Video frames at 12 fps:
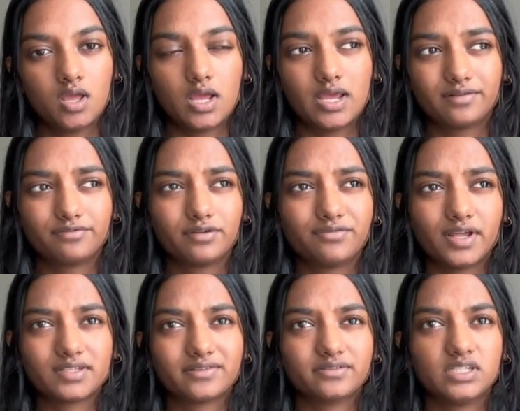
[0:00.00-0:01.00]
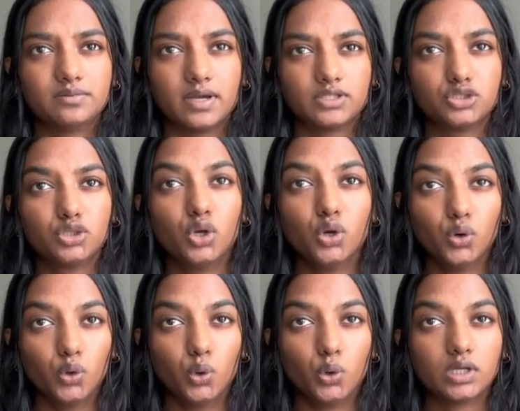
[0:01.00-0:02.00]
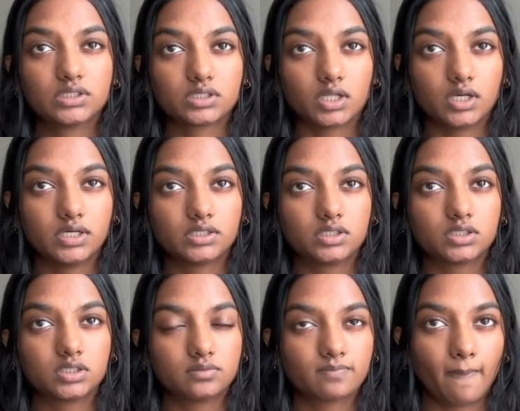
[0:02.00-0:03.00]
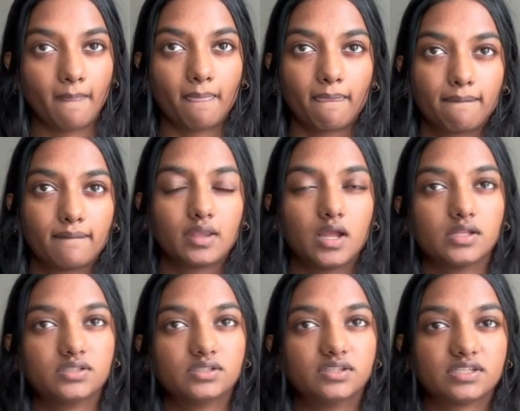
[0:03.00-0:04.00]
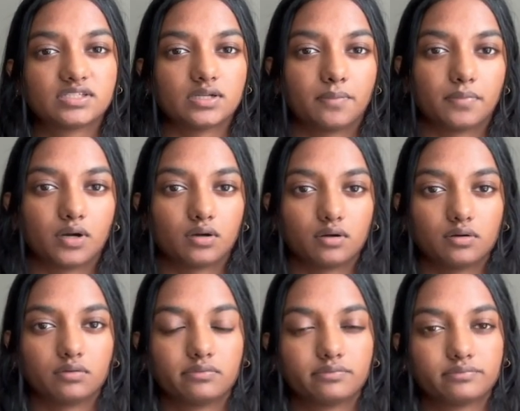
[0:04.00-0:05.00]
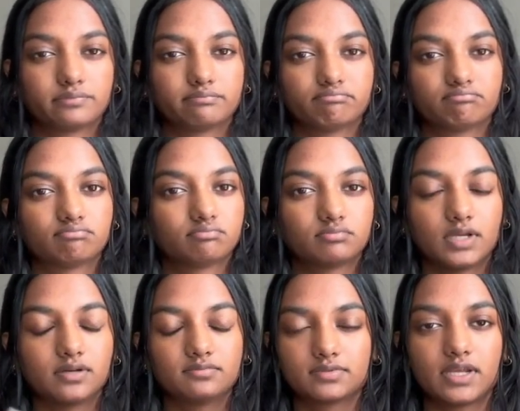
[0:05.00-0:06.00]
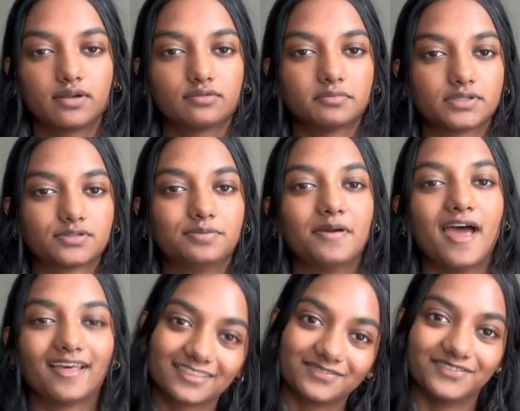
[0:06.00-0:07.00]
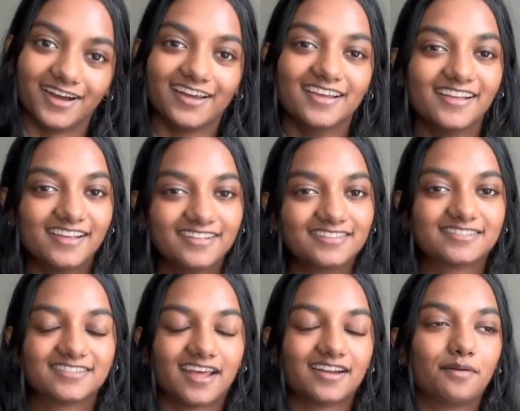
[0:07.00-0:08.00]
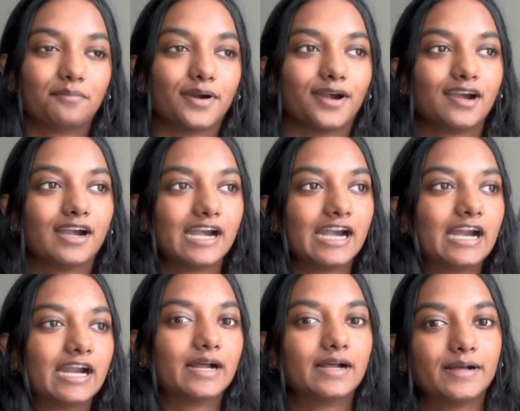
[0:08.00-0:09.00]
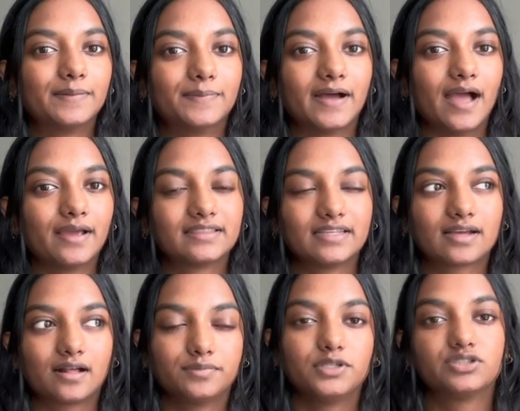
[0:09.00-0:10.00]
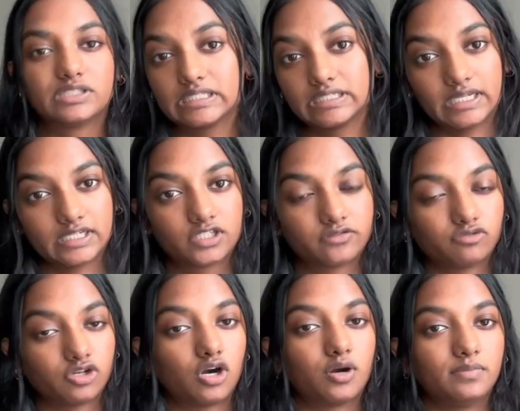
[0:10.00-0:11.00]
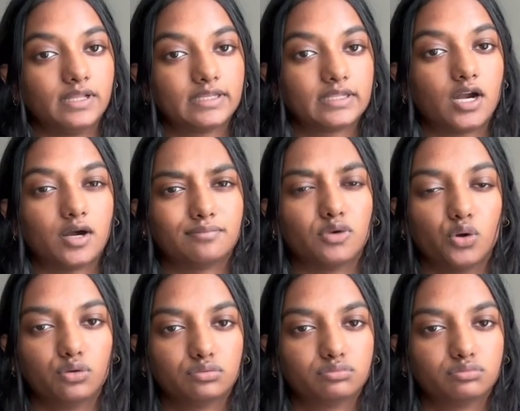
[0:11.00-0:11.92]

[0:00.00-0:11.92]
And if you divide 17 by 2, it's like, it's, it's this number. I can't do mental math, but it's that number. But I think I'll be using 6 for arm length, armhole.